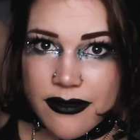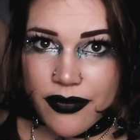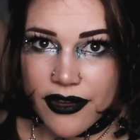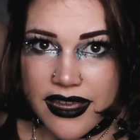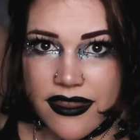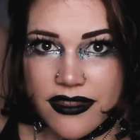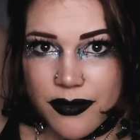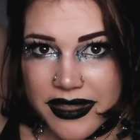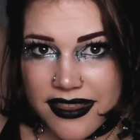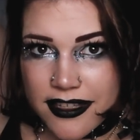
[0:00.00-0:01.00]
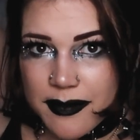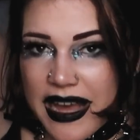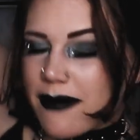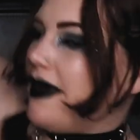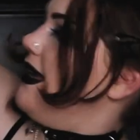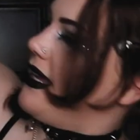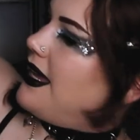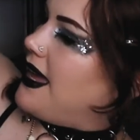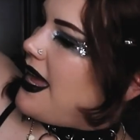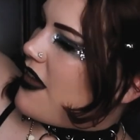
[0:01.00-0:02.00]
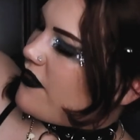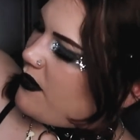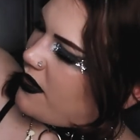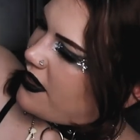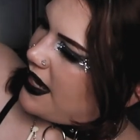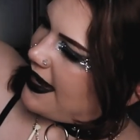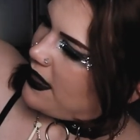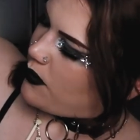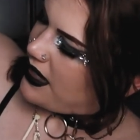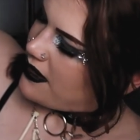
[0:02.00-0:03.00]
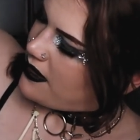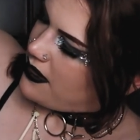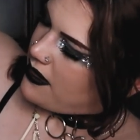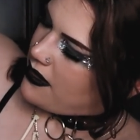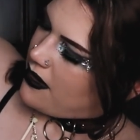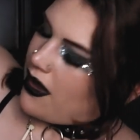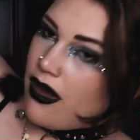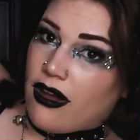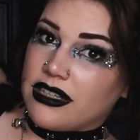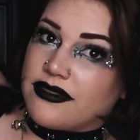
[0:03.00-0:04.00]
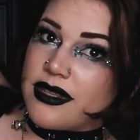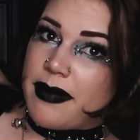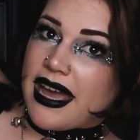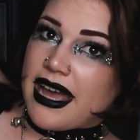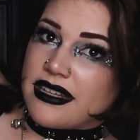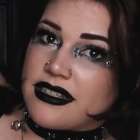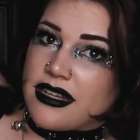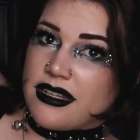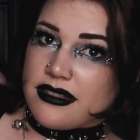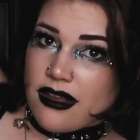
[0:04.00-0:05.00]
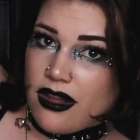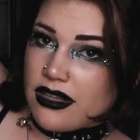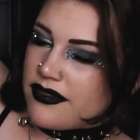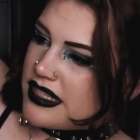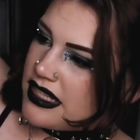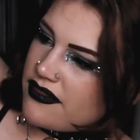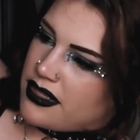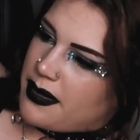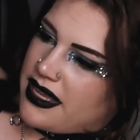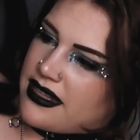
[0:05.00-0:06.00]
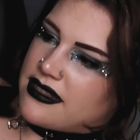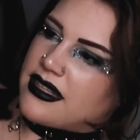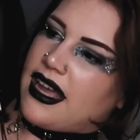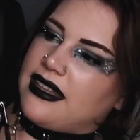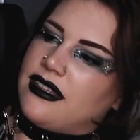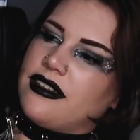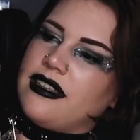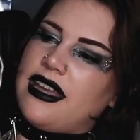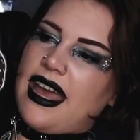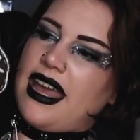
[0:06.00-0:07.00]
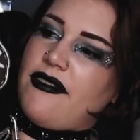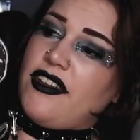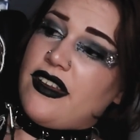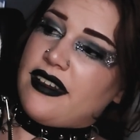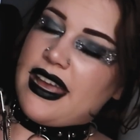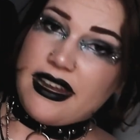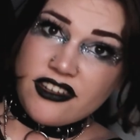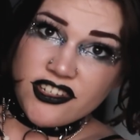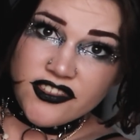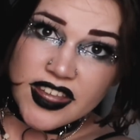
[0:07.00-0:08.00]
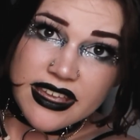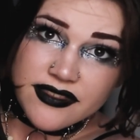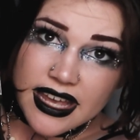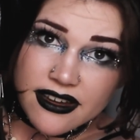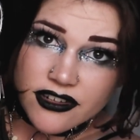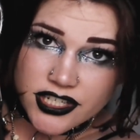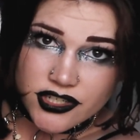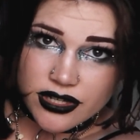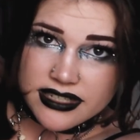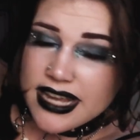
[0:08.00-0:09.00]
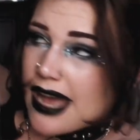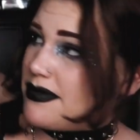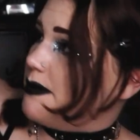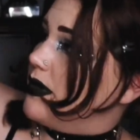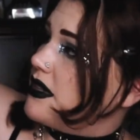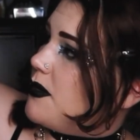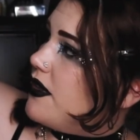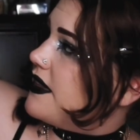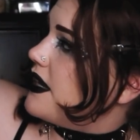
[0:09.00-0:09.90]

and breathed with this backpack everywhere and anywhere. All of the patches, all of the safety pins. I literally and saved energy drink tabs and put them on